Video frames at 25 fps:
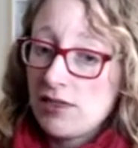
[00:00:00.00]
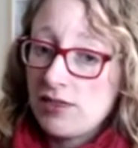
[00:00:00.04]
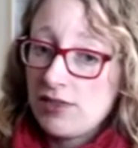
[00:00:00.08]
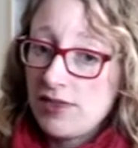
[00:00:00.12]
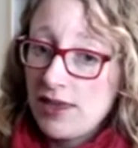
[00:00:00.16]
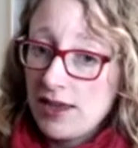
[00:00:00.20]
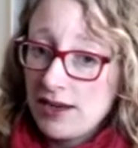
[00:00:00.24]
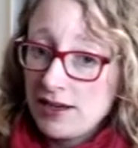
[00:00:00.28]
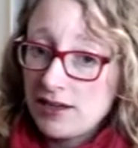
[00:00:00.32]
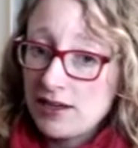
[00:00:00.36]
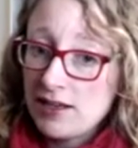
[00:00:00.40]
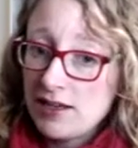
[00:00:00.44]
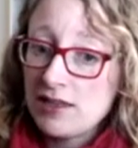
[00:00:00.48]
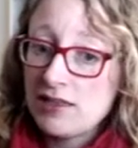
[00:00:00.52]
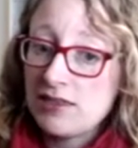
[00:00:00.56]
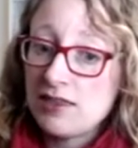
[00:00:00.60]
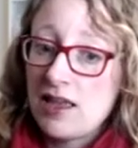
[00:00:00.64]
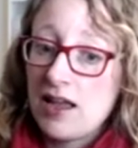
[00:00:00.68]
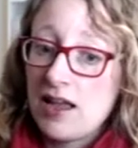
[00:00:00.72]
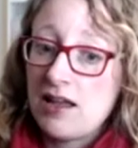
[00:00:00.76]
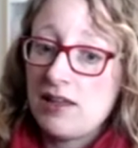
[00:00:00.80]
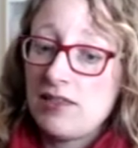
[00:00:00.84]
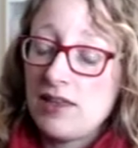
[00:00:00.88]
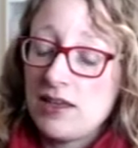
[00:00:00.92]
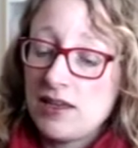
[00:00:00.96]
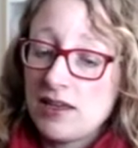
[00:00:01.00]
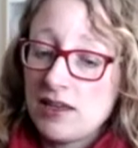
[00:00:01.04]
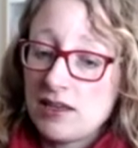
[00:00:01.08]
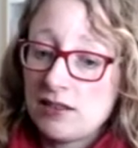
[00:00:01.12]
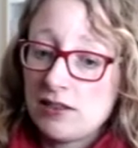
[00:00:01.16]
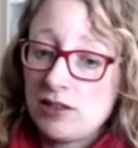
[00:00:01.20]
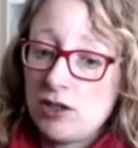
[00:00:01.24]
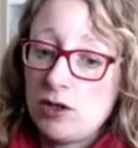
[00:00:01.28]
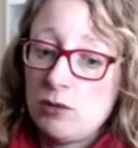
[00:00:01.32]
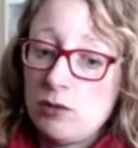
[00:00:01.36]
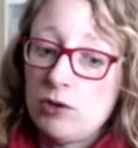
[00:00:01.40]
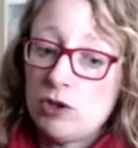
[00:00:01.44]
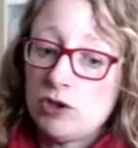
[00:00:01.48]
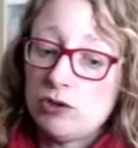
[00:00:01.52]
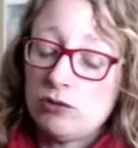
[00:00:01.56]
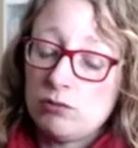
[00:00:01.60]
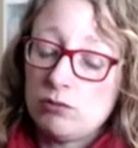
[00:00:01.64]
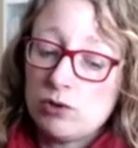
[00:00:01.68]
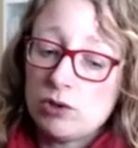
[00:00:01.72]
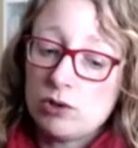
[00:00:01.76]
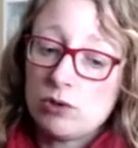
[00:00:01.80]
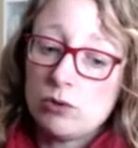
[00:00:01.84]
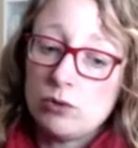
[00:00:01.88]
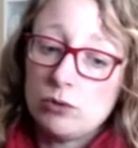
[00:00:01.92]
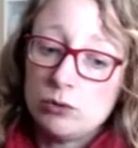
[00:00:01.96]
they need that they get so much from
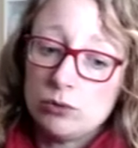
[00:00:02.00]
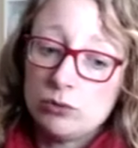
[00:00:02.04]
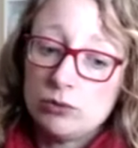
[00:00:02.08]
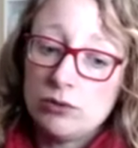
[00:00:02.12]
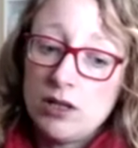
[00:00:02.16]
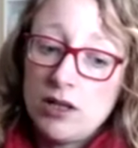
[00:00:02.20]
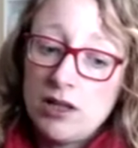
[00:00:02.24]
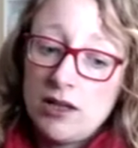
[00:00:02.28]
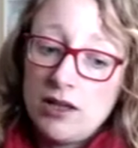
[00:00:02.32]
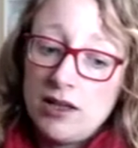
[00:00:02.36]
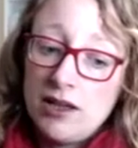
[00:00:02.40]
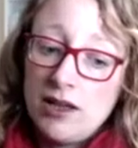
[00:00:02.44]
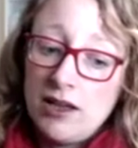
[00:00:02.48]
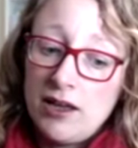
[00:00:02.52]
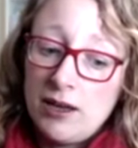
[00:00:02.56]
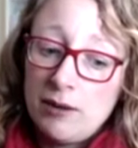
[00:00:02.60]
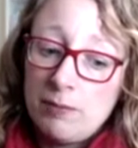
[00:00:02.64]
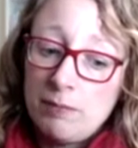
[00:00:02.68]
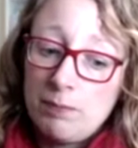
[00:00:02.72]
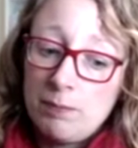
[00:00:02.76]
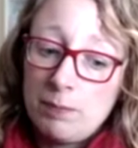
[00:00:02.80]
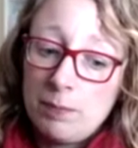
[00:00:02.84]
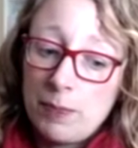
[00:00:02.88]
school um,